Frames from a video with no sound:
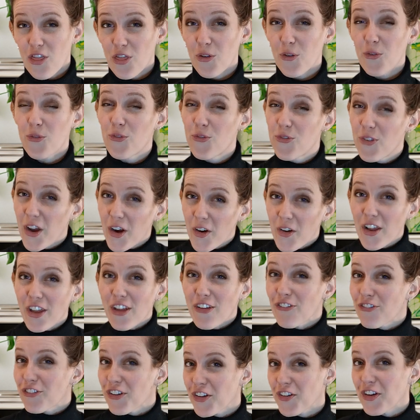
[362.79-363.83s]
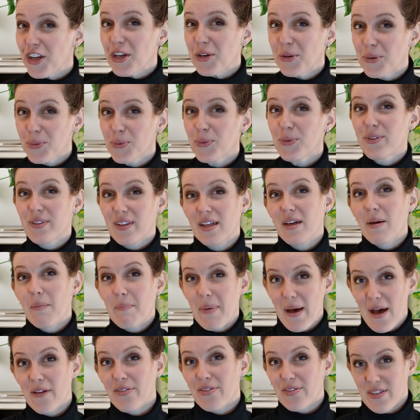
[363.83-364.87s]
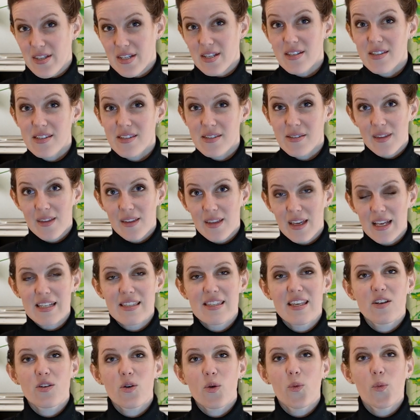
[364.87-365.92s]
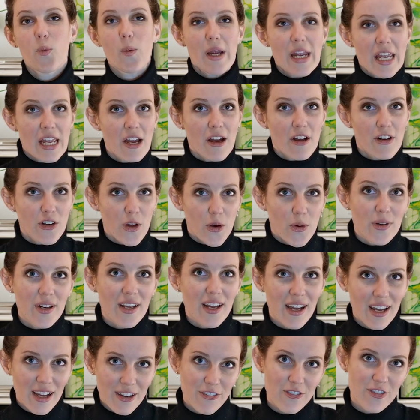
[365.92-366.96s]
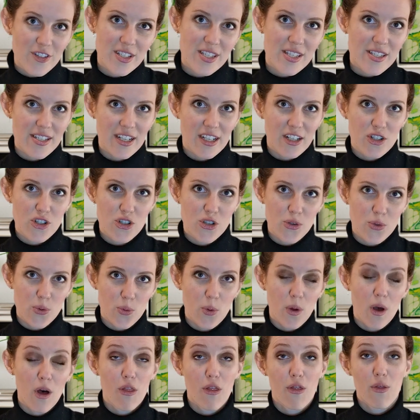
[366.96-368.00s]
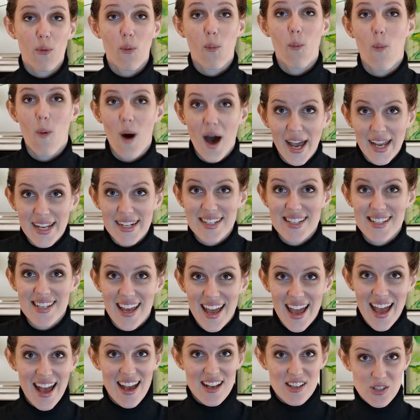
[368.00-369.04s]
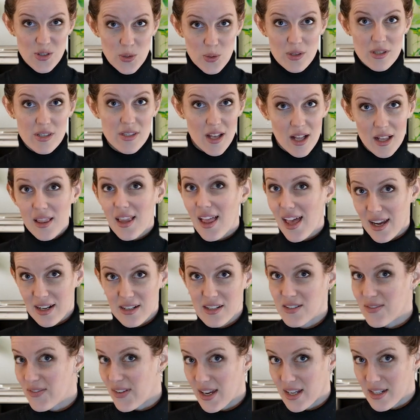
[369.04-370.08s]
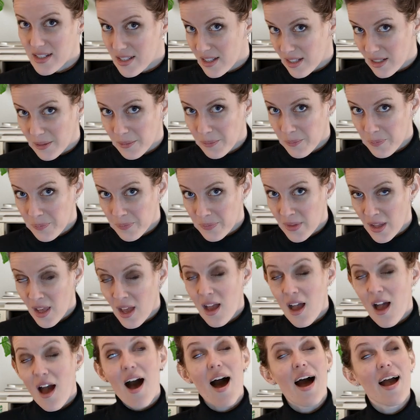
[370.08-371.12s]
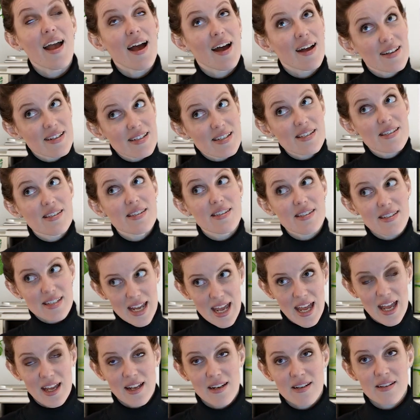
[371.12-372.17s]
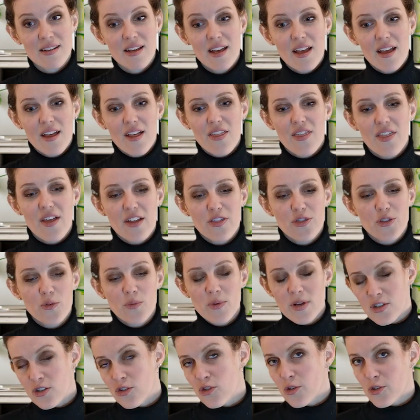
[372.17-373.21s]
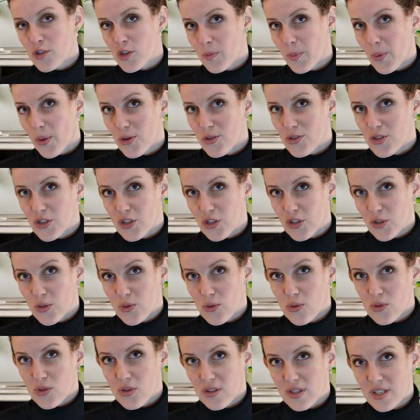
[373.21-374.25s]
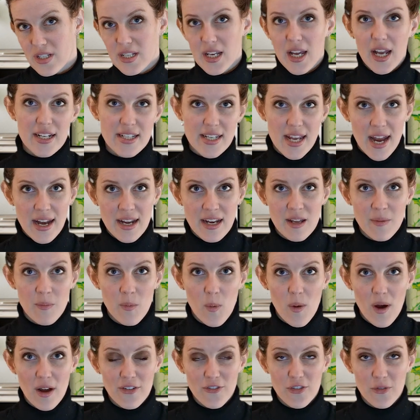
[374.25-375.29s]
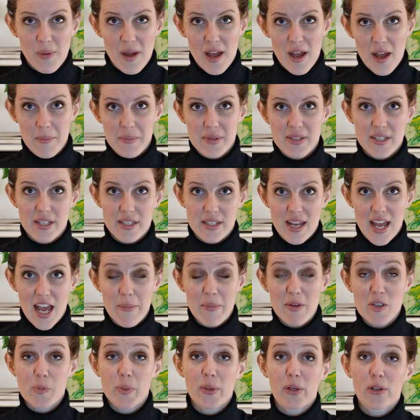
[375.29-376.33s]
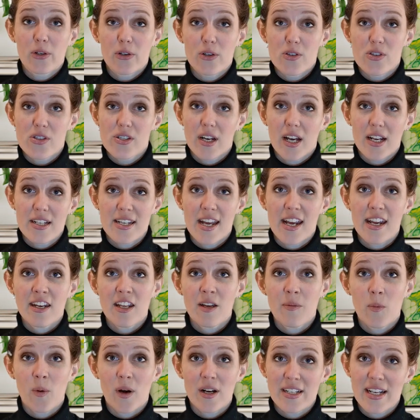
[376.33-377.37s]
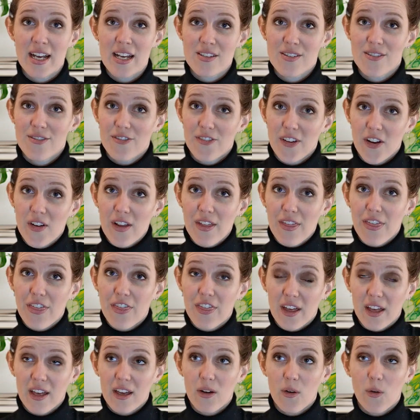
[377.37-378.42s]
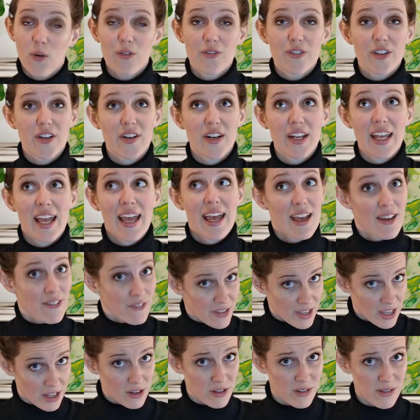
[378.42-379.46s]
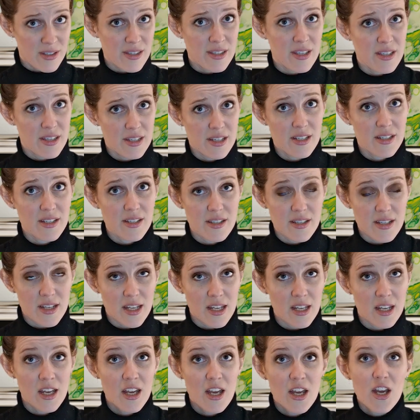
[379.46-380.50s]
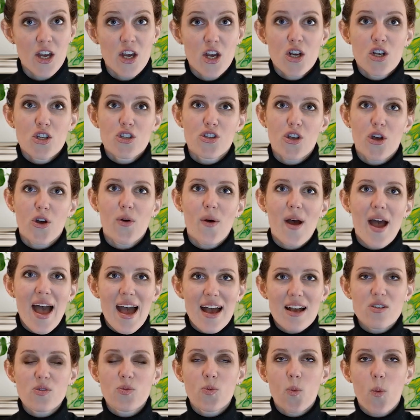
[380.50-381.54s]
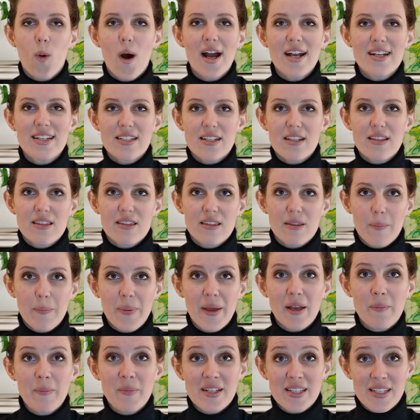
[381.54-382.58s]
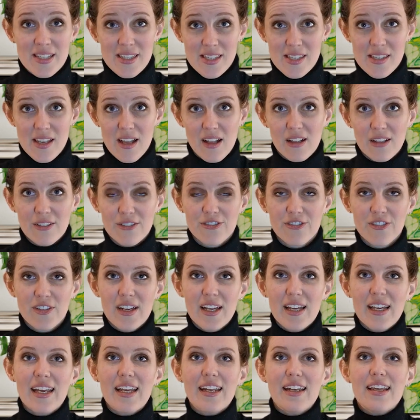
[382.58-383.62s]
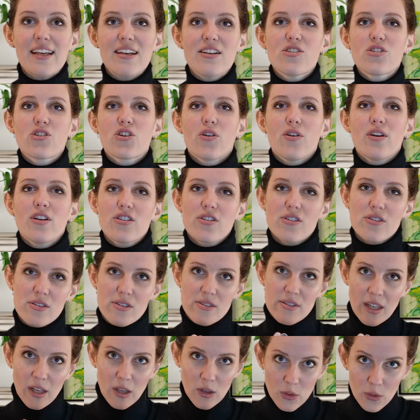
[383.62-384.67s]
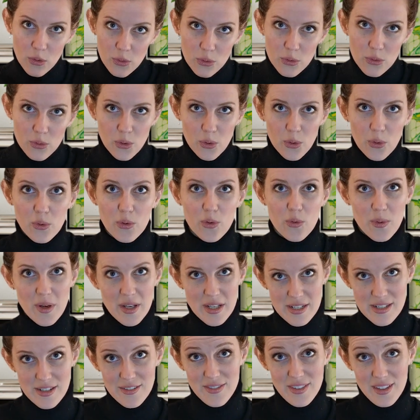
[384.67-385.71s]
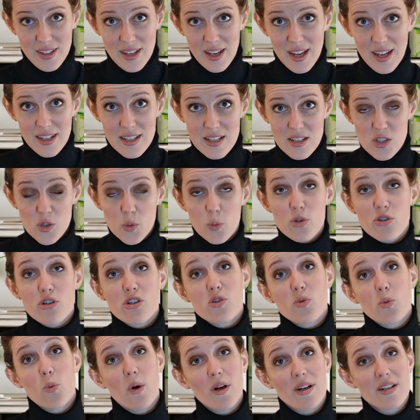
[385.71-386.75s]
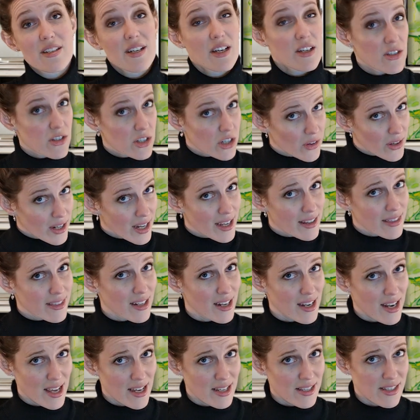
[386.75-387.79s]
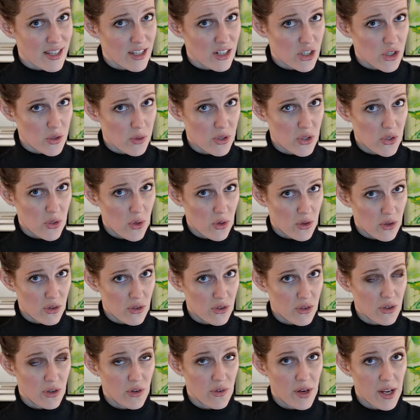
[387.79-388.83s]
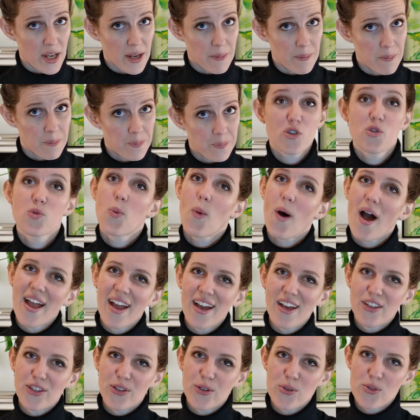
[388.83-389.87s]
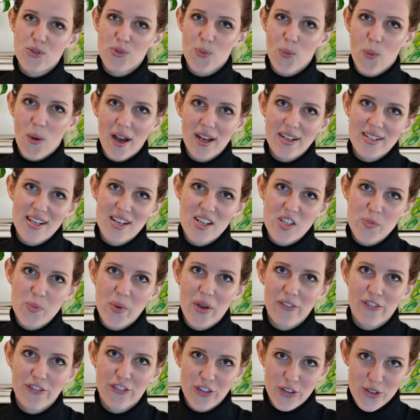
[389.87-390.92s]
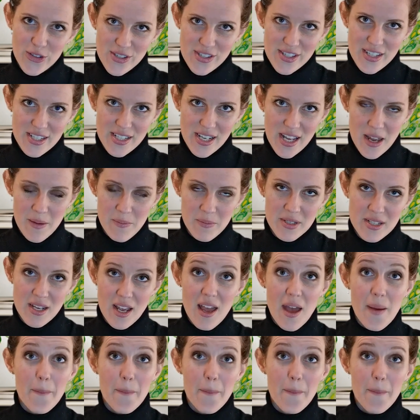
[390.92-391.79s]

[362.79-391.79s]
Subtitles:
The very, very cool thing about this is that we don't have to stick to the white as your cell activator. I understand that the reason you're supposed to use the titanium white from Amsterdam is because titanium white has a very thick or very heavy consistency. So as white, the pigment itself, it is going to sink through the rest of the colors, which is what does create the lacing to a certain degree, which is why I used white as my first attempt.